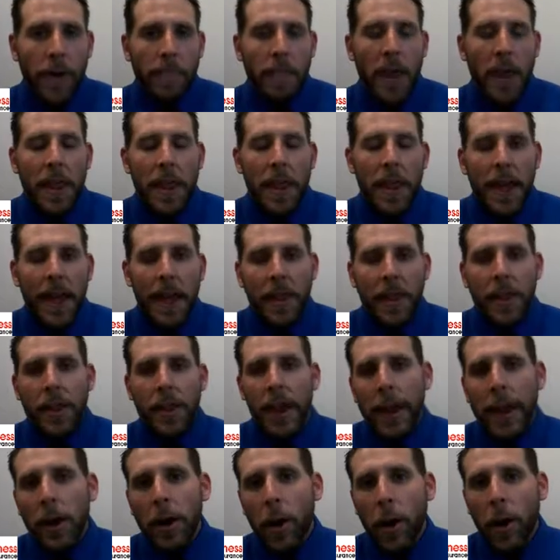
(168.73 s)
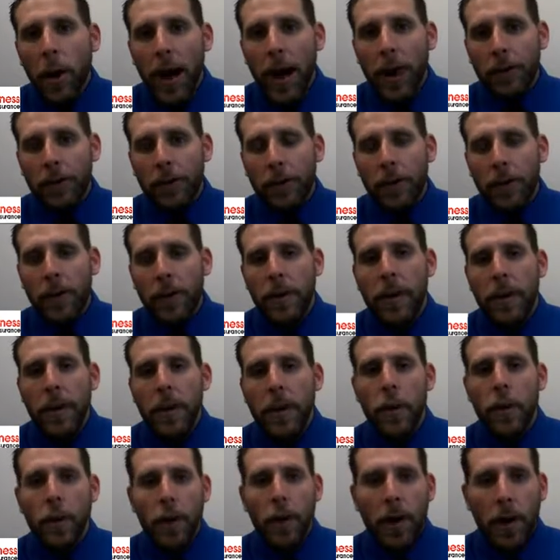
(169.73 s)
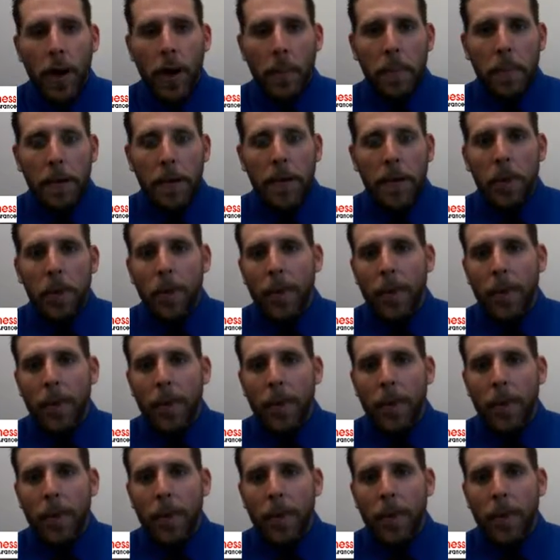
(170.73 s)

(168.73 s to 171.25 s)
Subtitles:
And then they go after your company